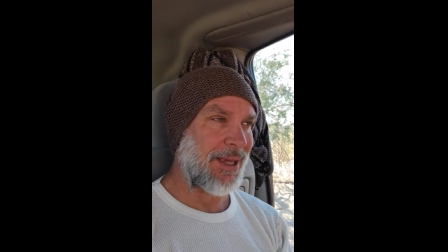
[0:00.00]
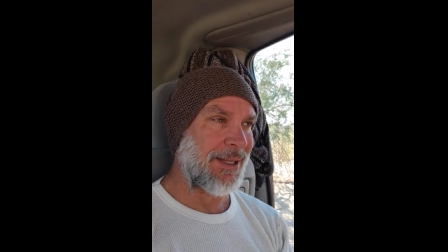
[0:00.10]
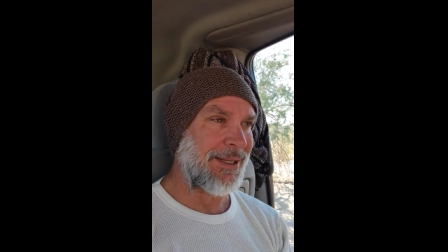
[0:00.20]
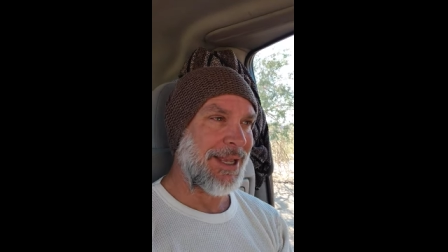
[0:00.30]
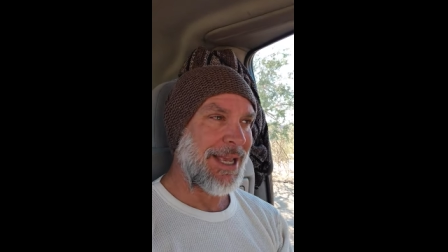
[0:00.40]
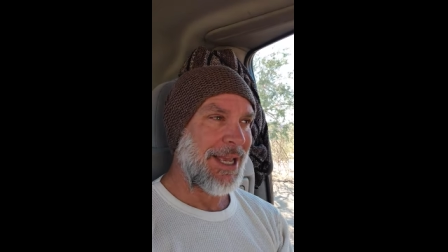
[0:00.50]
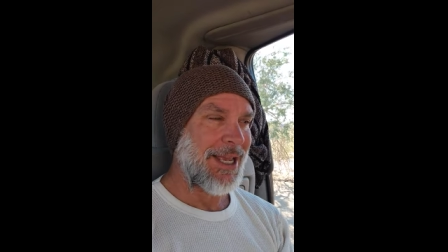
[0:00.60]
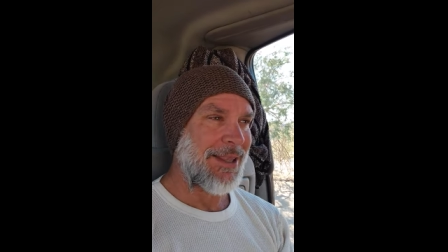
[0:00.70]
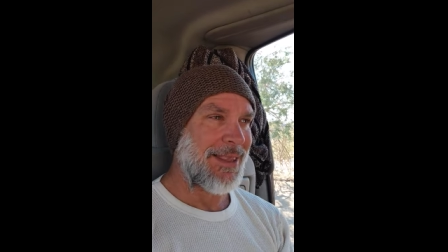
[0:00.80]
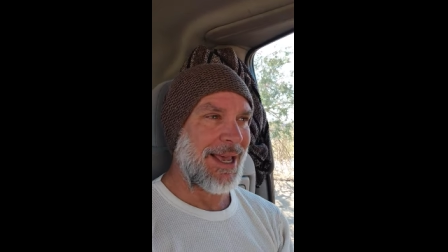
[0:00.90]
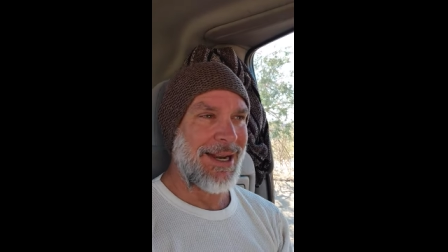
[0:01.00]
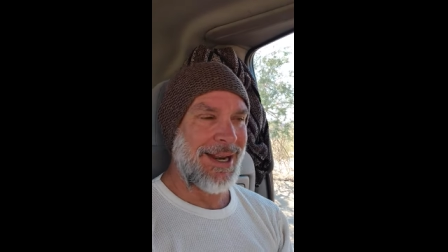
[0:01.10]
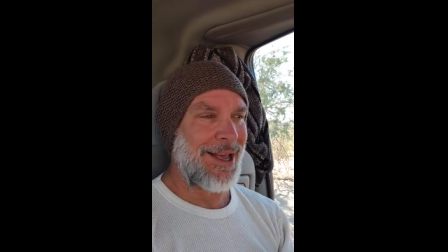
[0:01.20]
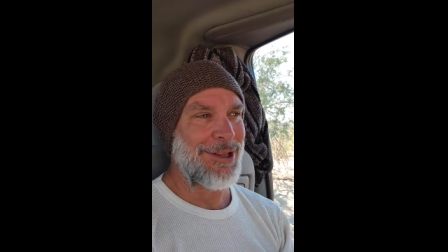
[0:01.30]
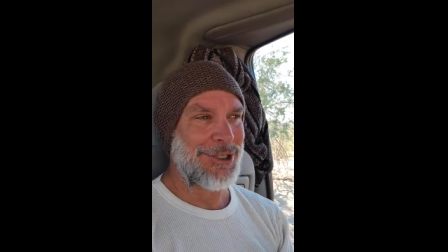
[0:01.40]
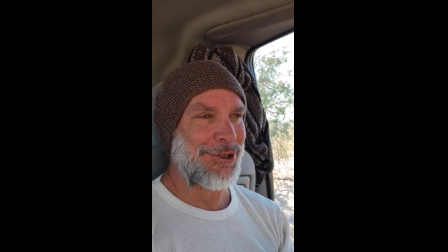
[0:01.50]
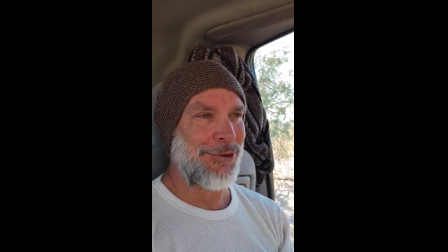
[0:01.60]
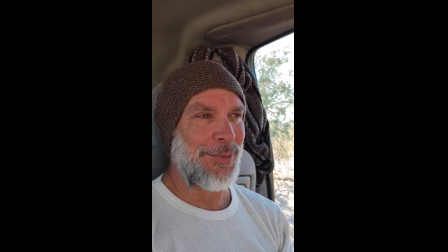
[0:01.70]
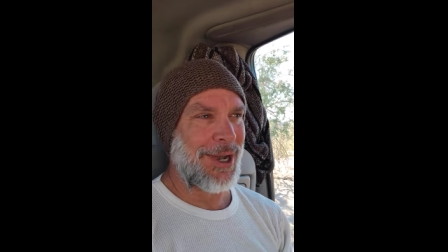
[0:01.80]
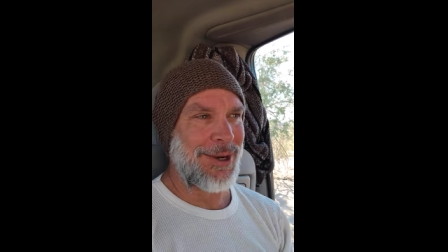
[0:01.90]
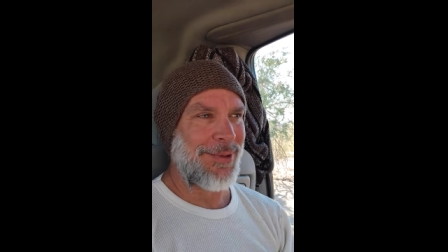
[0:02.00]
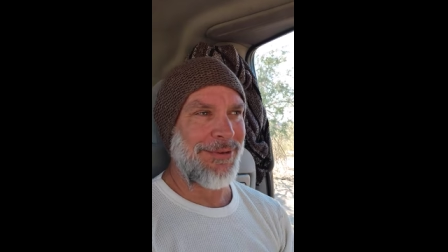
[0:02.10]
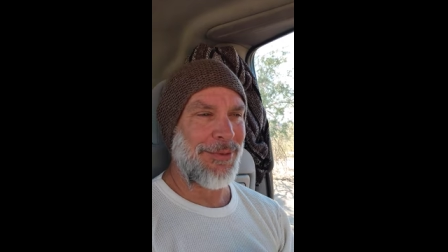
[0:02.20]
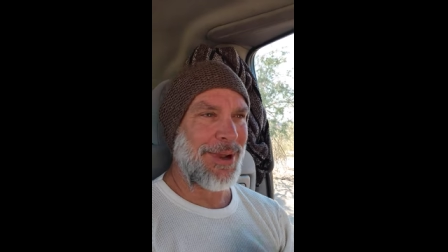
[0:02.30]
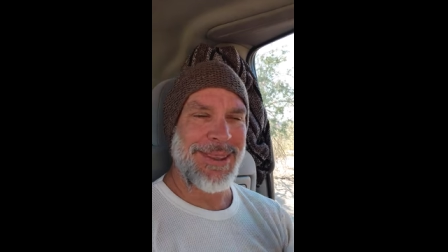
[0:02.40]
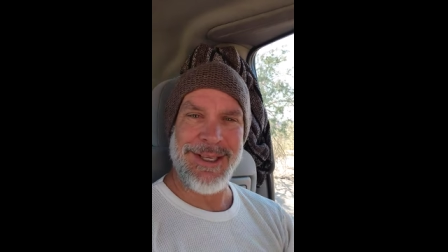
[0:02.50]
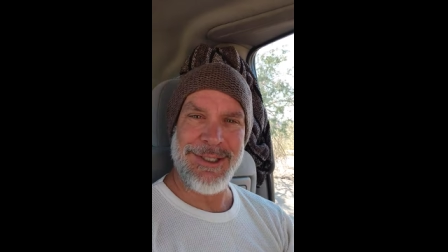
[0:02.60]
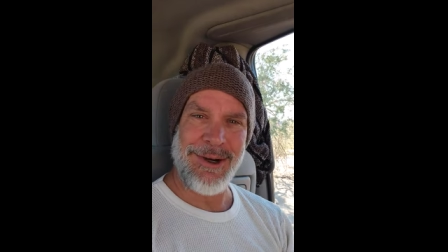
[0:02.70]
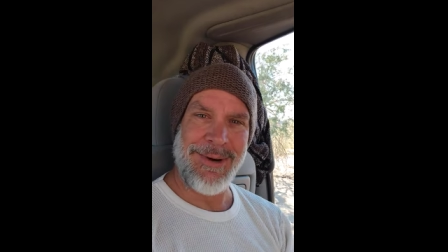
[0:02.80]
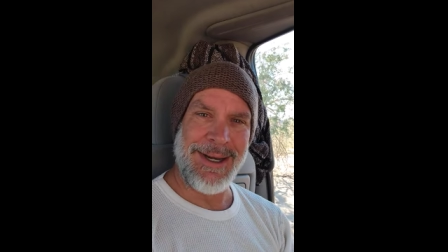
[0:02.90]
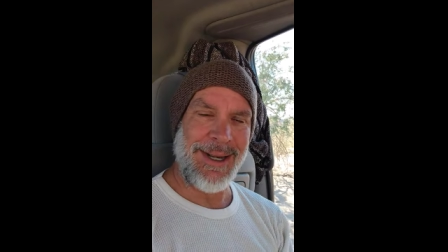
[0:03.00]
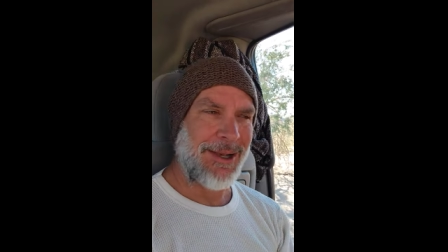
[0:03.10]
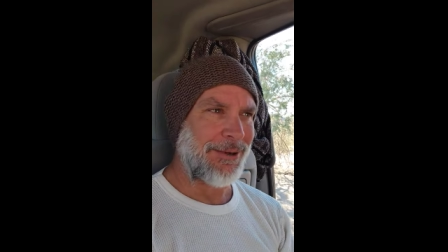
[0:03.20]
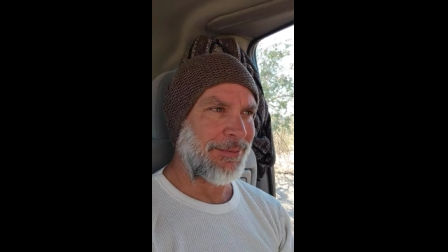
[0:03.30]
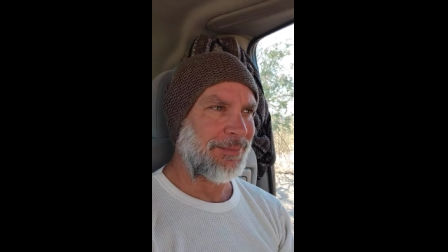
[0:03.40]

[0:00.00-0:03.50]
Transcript: And that analogy reminded me of the way things are right now.